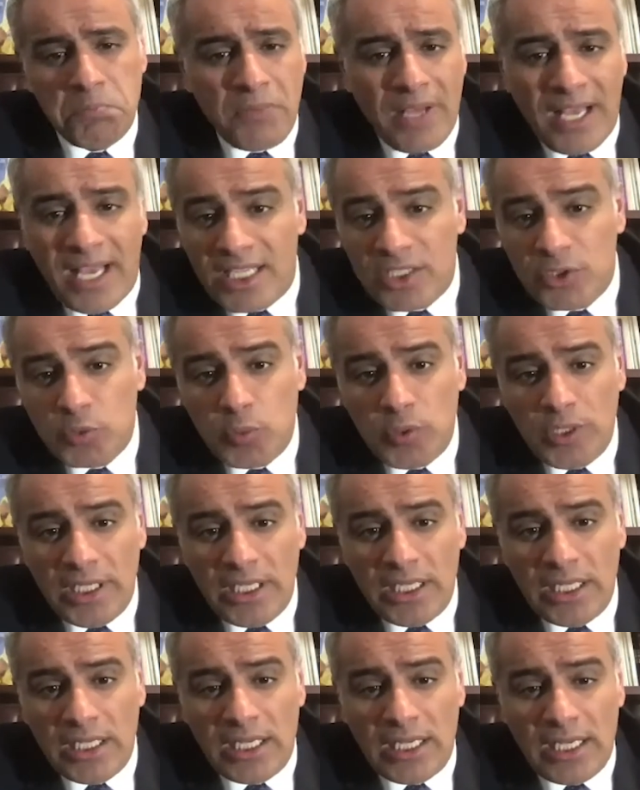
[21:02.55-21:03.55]
as
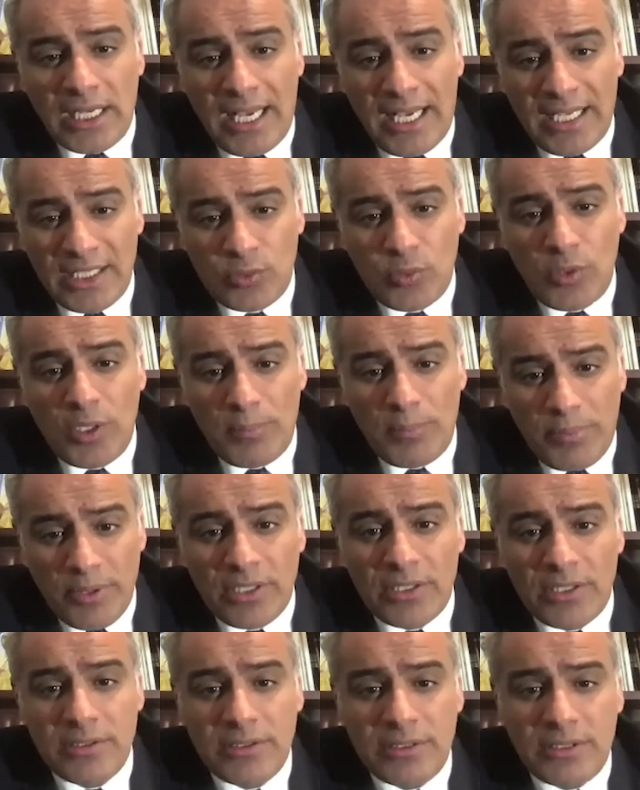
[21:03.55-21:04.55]
we
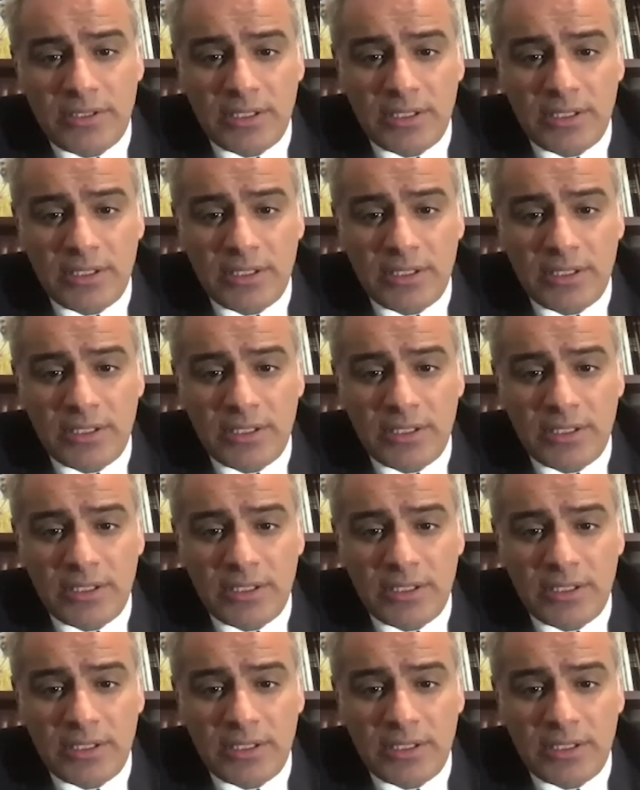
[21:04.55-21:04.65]
built